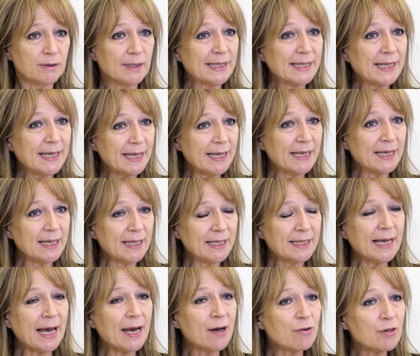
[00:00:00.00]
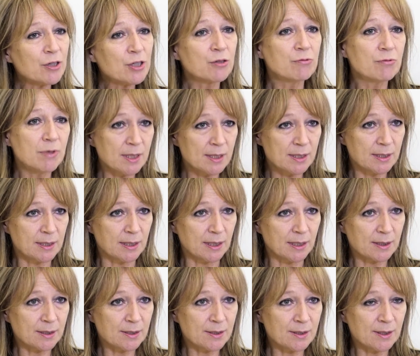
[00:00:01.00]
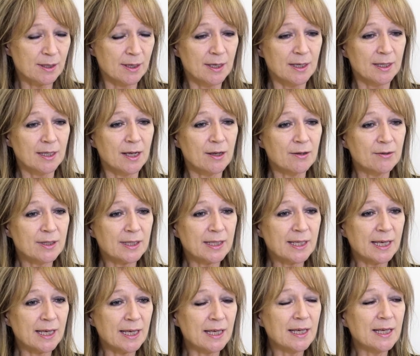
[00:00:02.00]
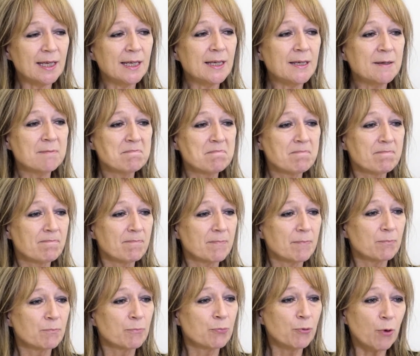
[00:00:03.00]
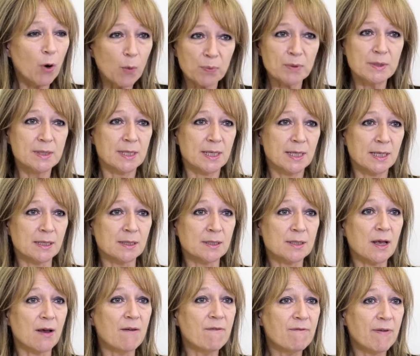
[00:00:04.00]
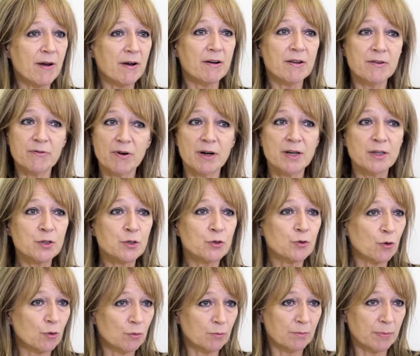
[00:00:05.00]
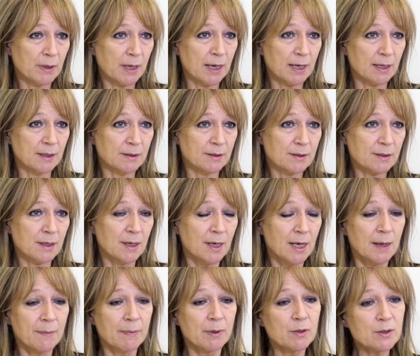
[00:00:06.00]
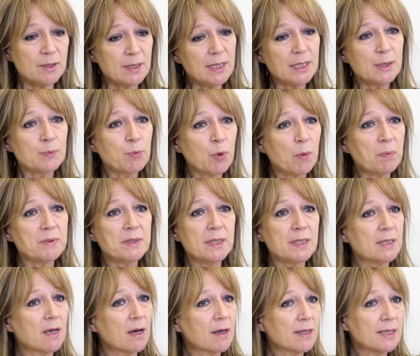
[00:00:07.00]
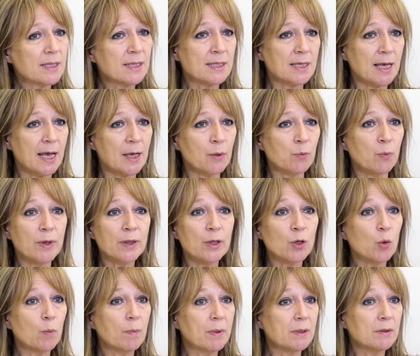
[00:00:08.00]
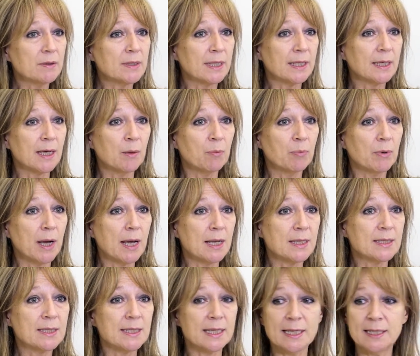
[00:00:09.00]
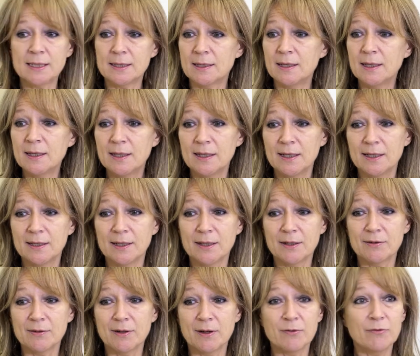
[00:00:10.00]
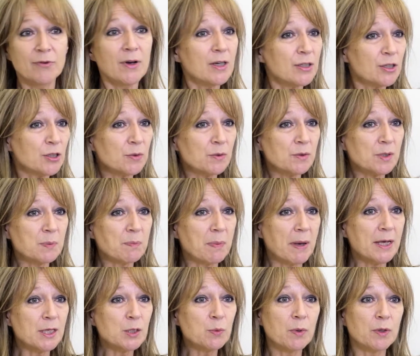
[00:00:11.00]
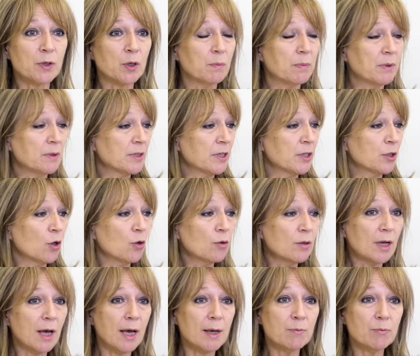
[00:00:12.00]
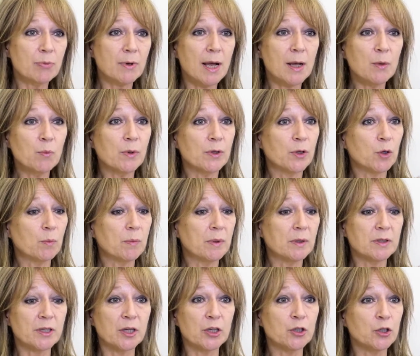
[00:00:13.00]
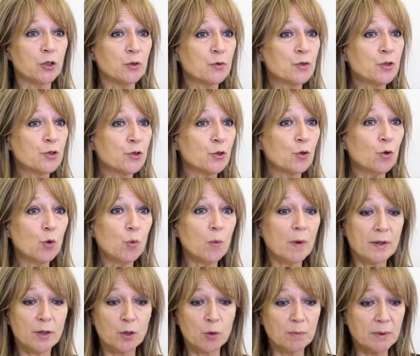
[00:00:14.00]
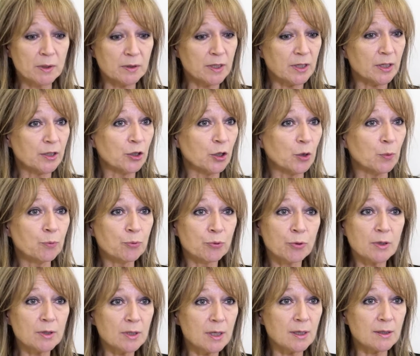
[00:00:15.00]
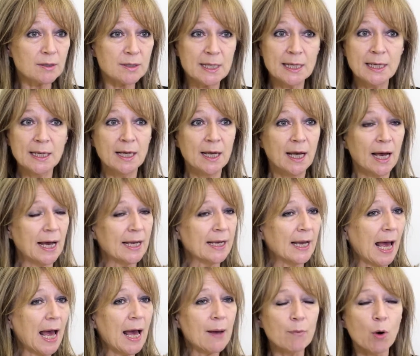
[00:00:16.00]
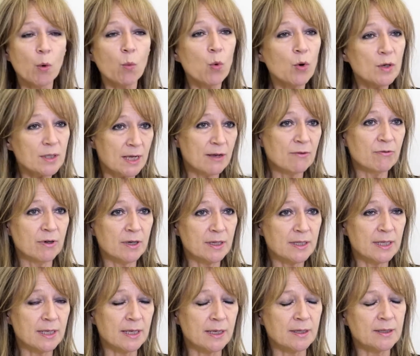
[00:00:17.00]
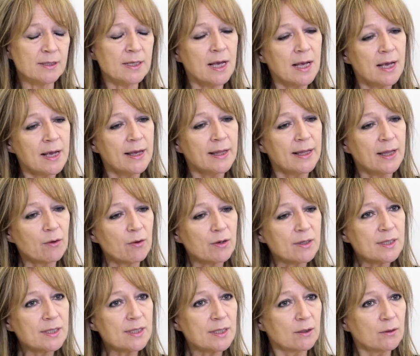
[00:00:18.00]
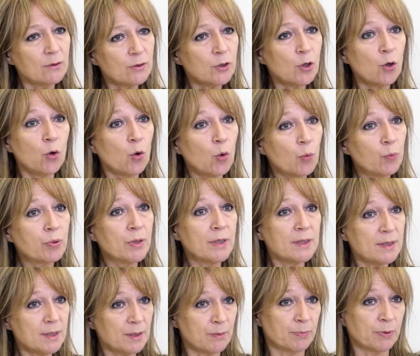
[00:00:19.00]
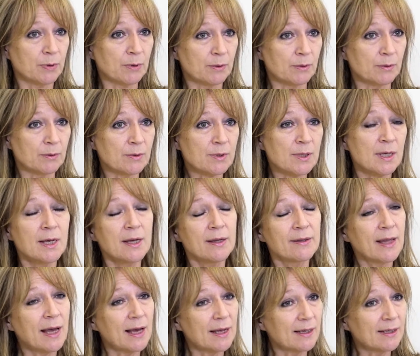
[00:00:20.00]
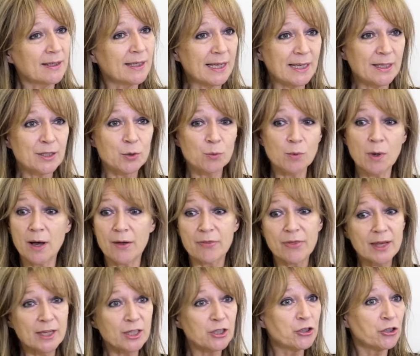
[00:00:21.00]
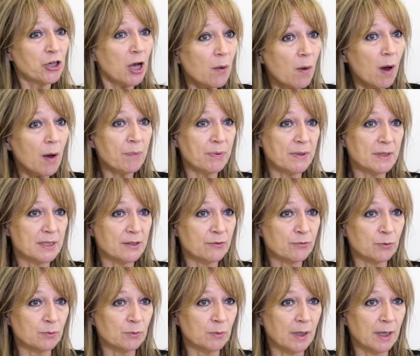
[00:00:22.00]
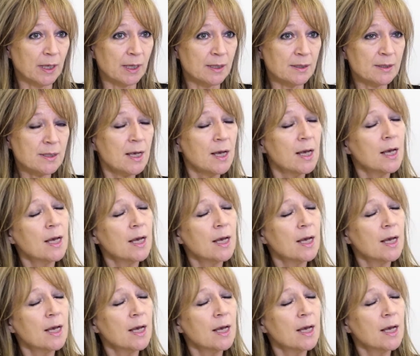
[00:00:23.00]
the key characteristics, the key properties of very, very strong brands, because these properties are the same whether you're building a brand in a virtual space, whether you're building an online brand, whether you're building a new store, whether you're building a new product, an app, whatever it is. There are still core principles that need to work. They show up in different ways,